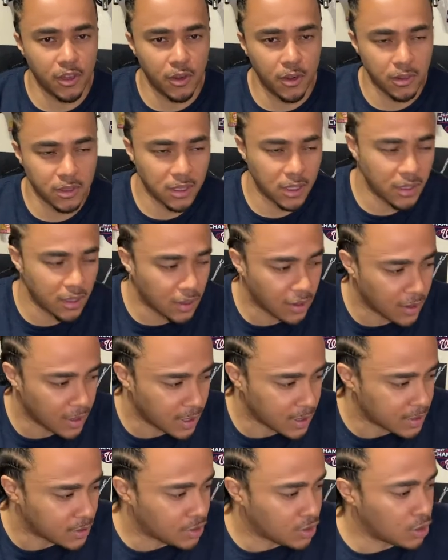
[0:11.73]
I was going to call it
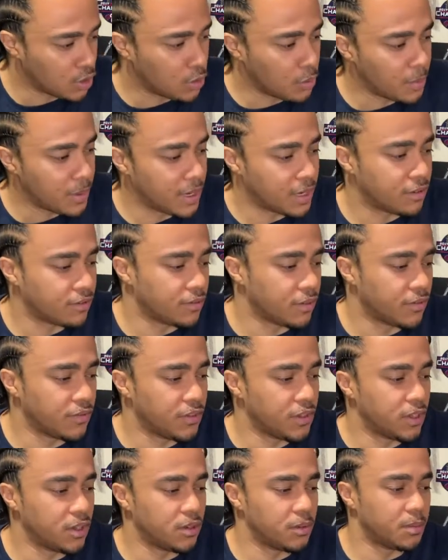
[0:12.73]
a 2-minute
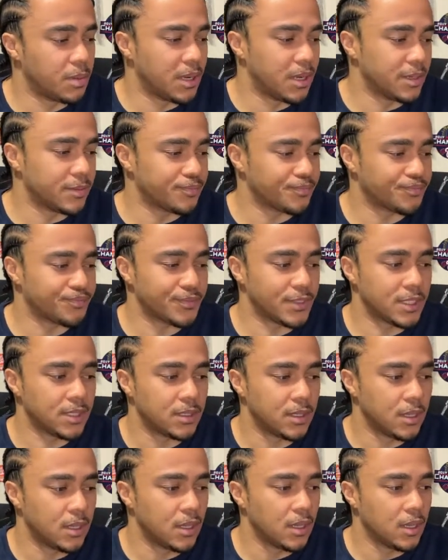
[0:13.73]
review, but
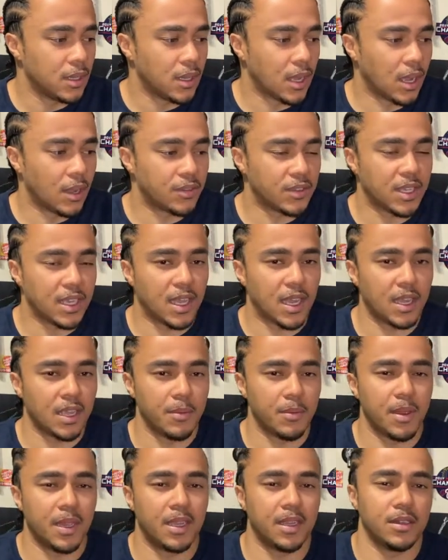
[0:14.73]
I don't think I can
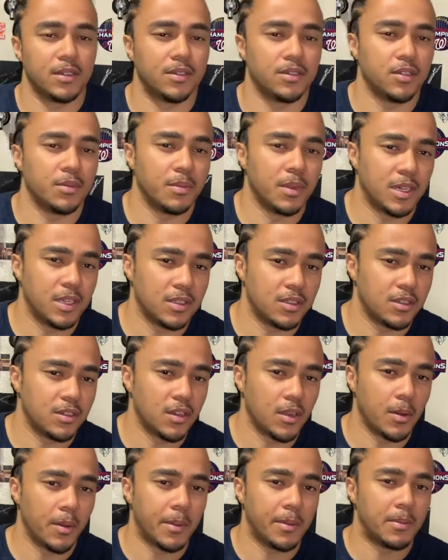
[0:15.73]
make it in 2 minutes. You
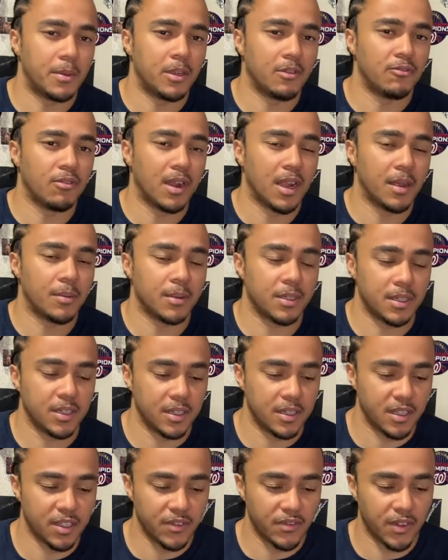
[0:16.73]
know, I'd be rambling
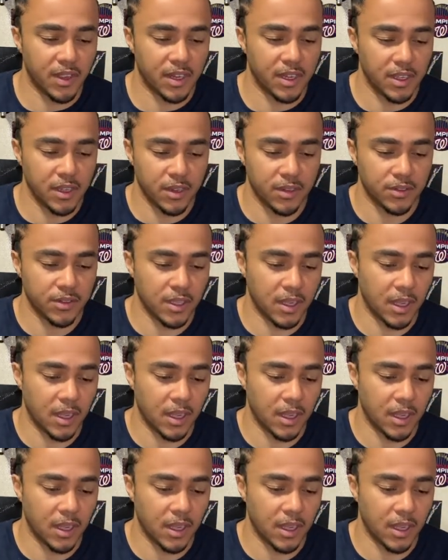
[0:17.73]
in these videos.